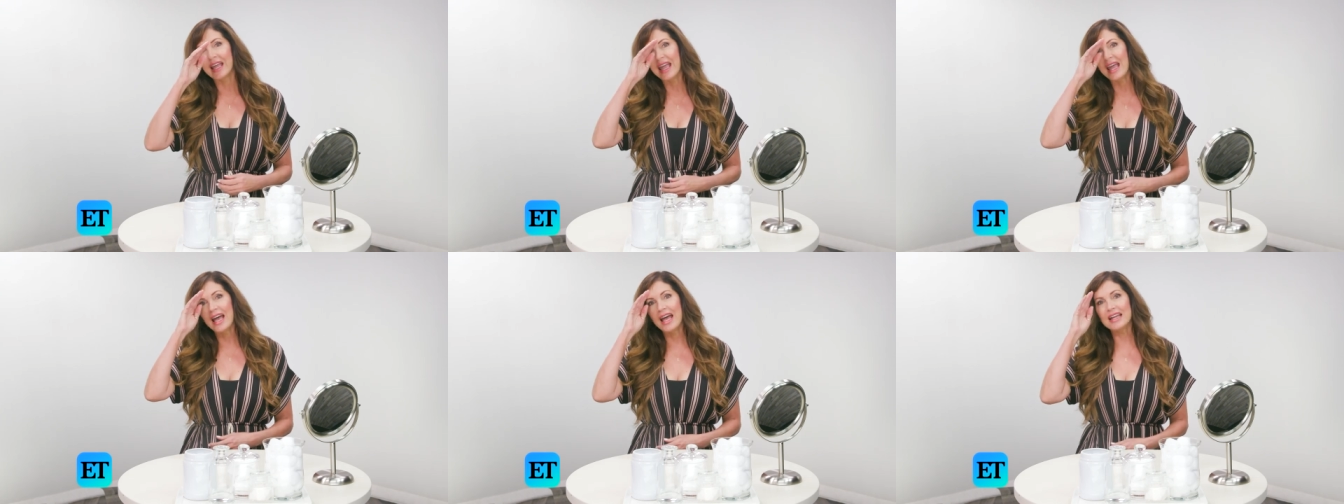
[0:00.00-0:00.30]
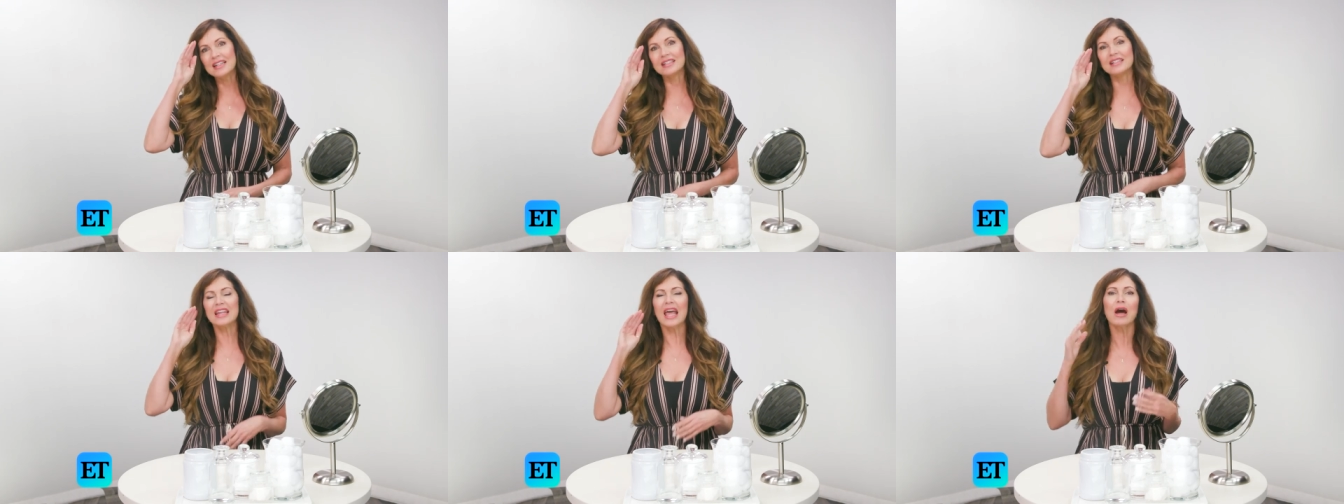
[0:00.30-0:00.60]

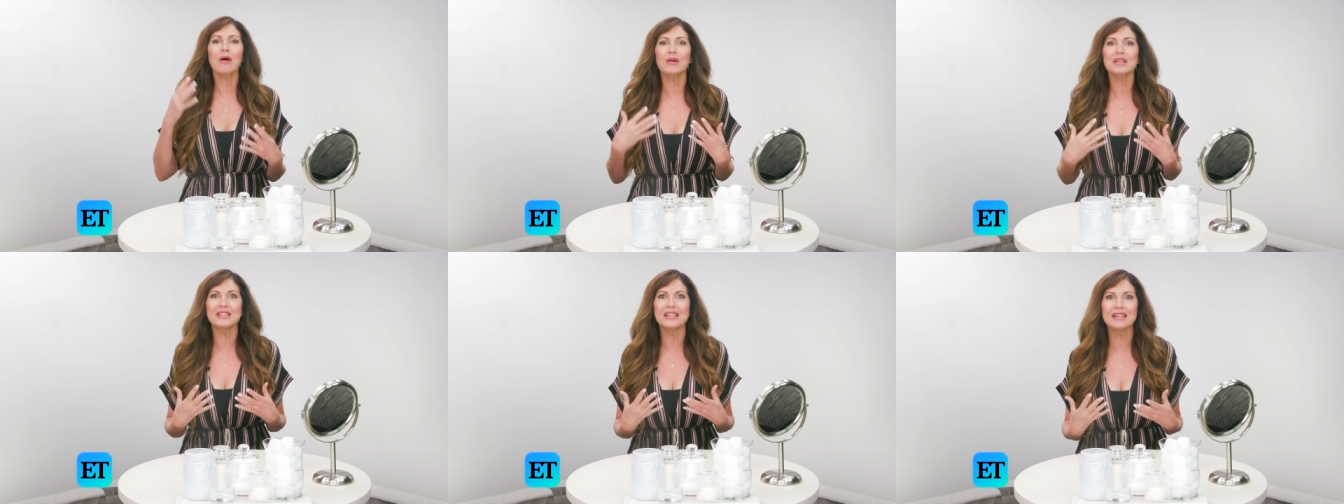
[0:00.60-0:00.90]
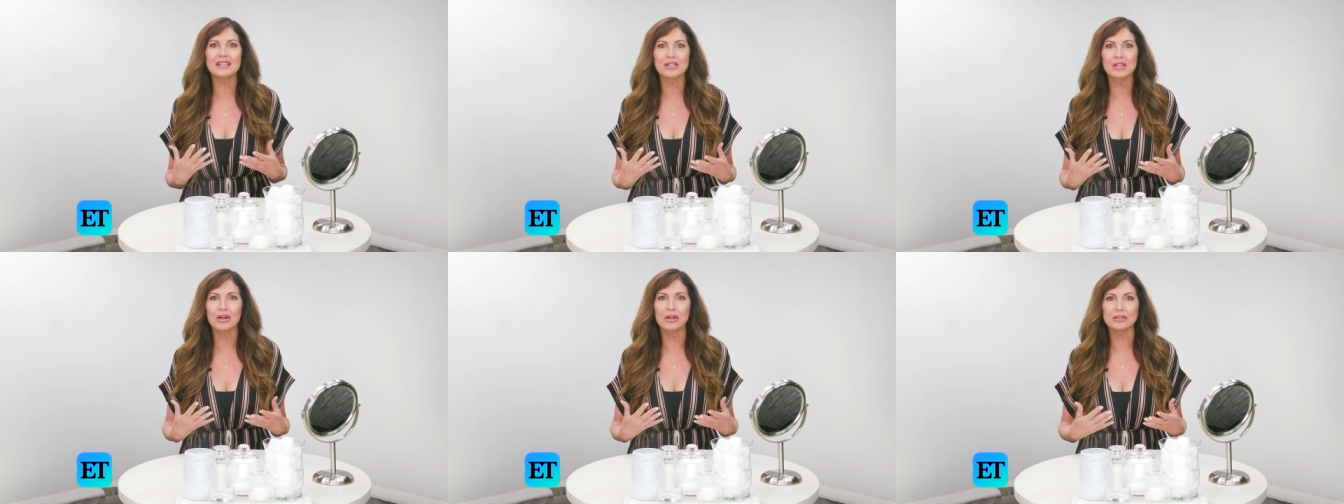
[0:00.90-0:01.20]
And now as an
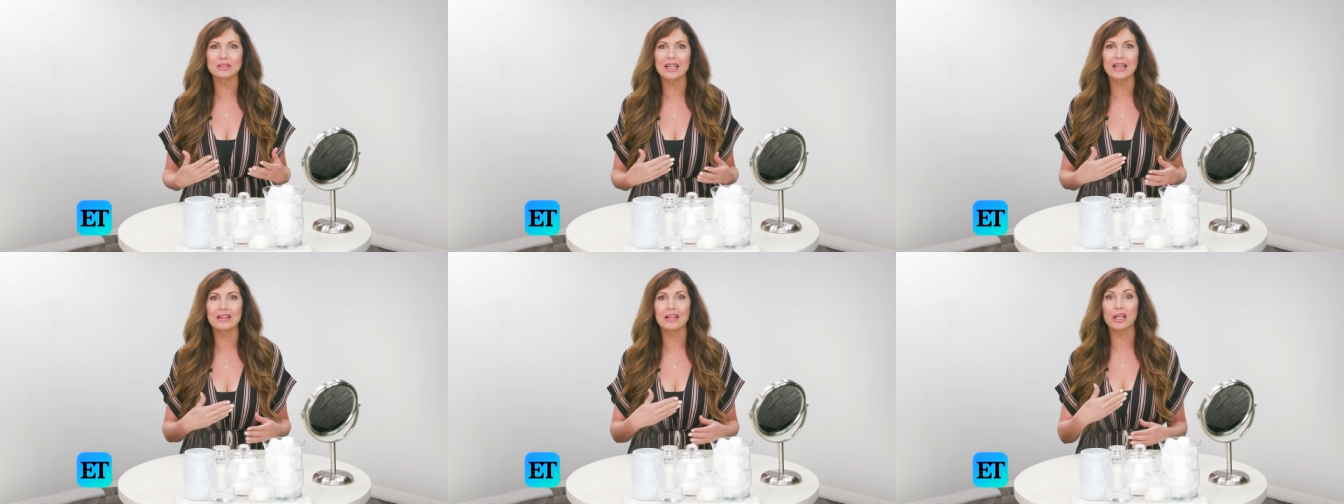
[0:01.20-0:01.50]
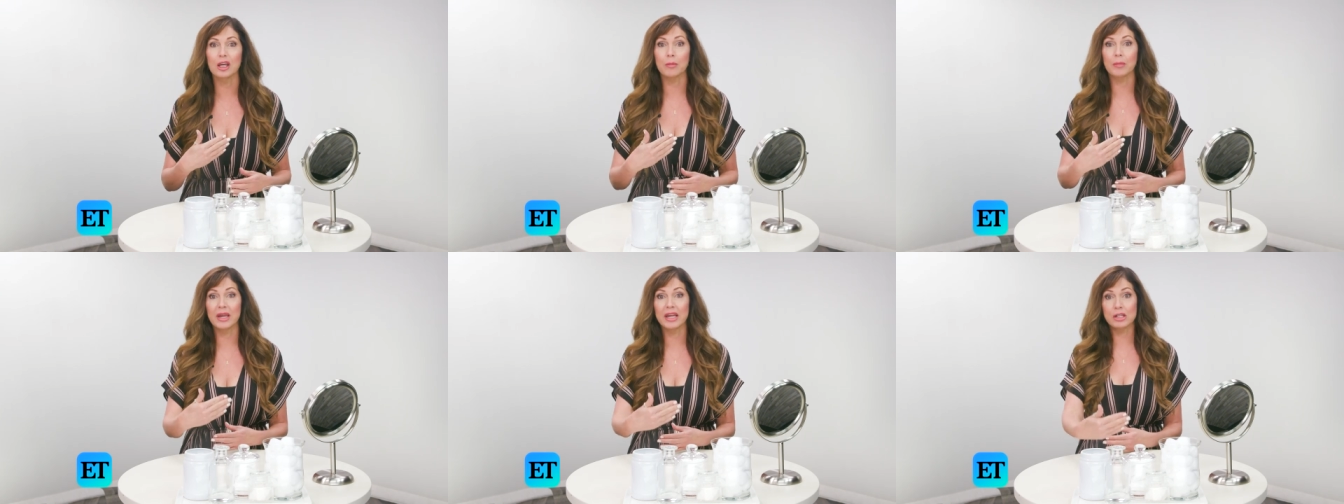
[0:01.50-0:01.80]
adult, I
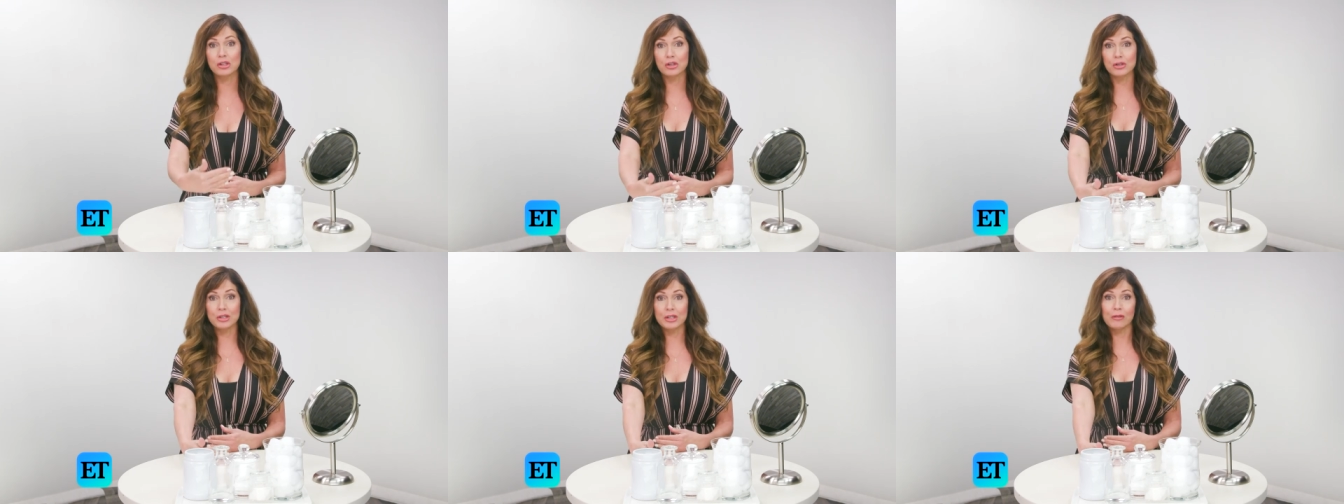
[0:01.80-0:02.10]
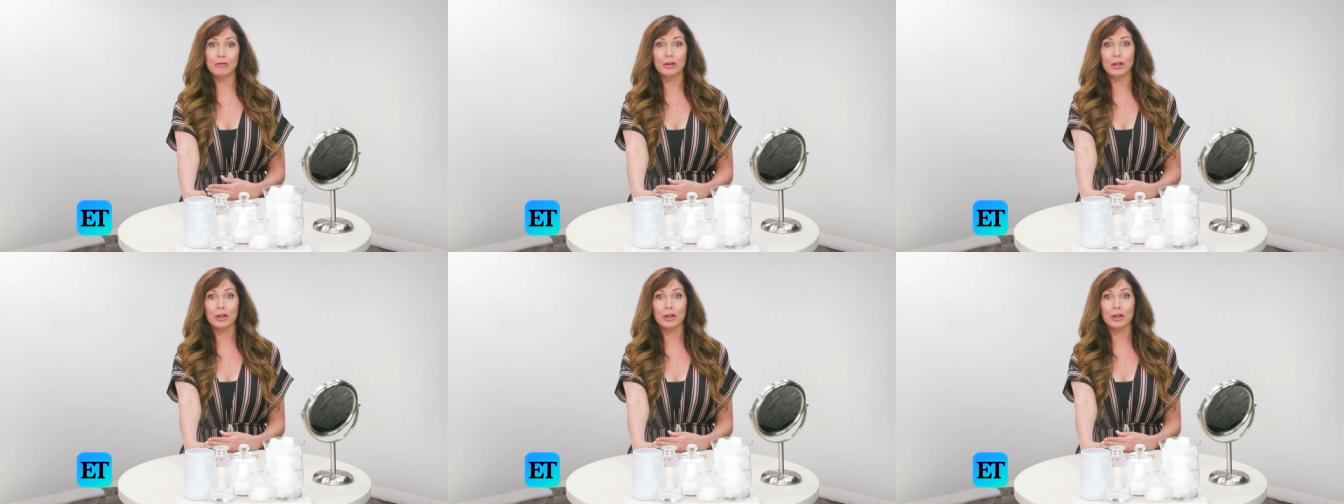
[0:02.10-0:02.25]
look at pictures of